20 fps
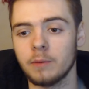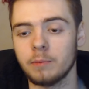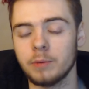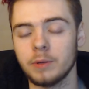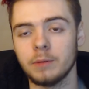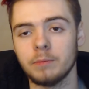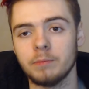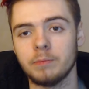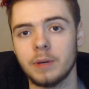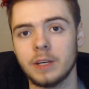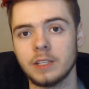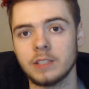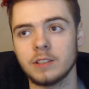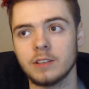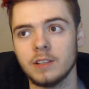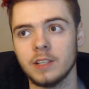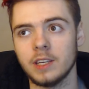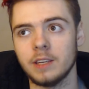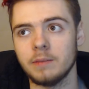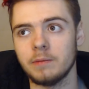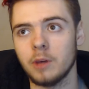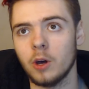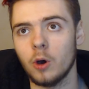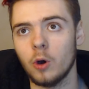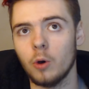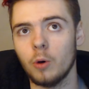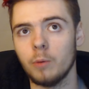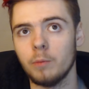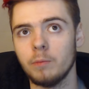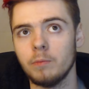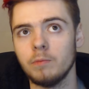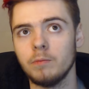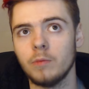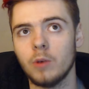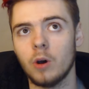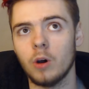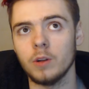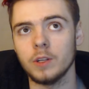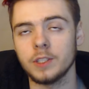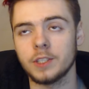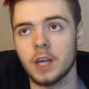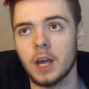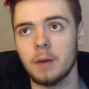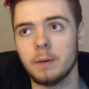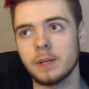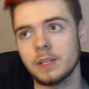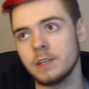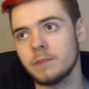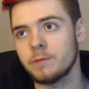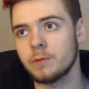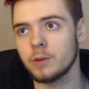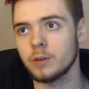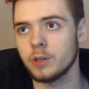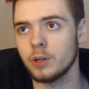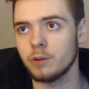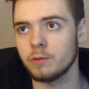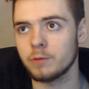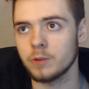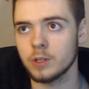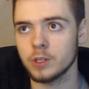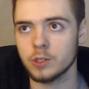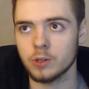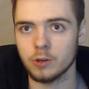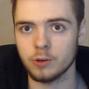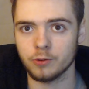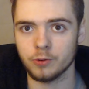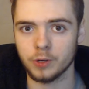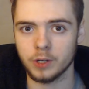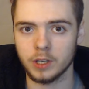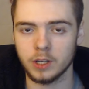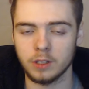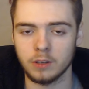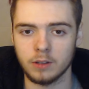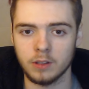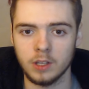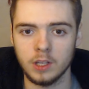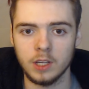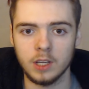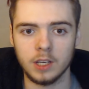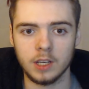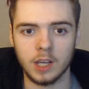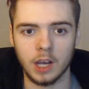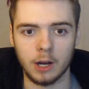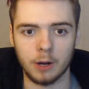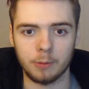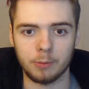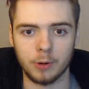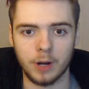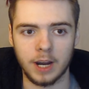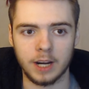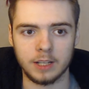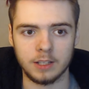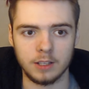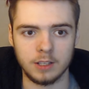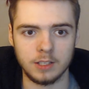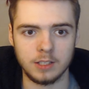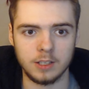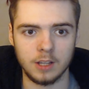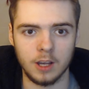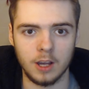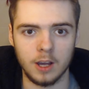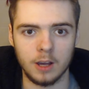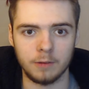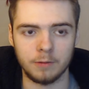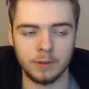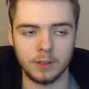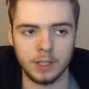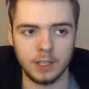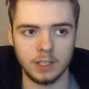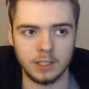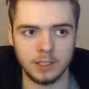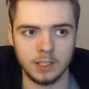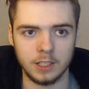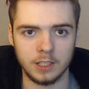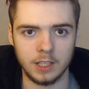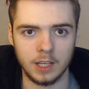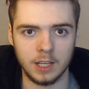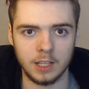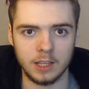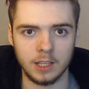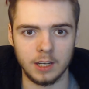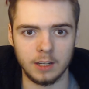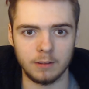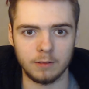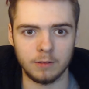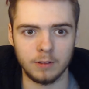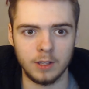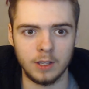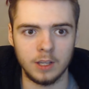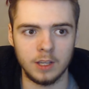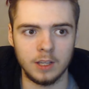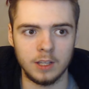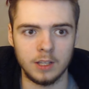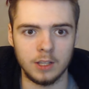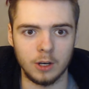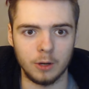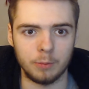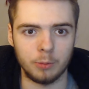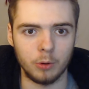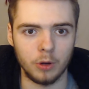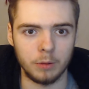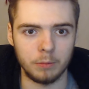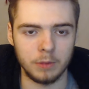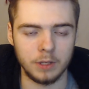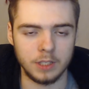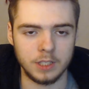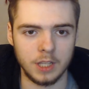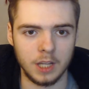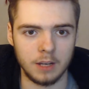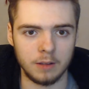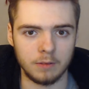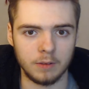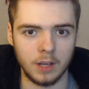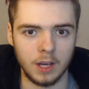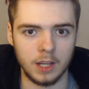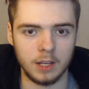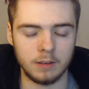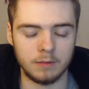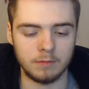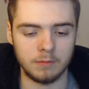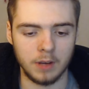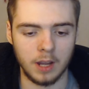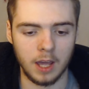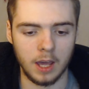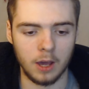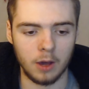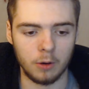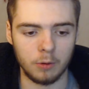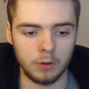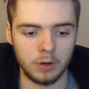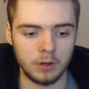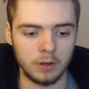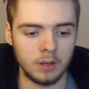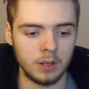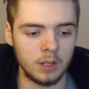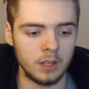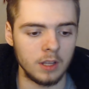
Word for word: I've been basically home all the time except for, you know, for the surgery and chiropractic stuff and things like that that I've you know appointments that I've got now and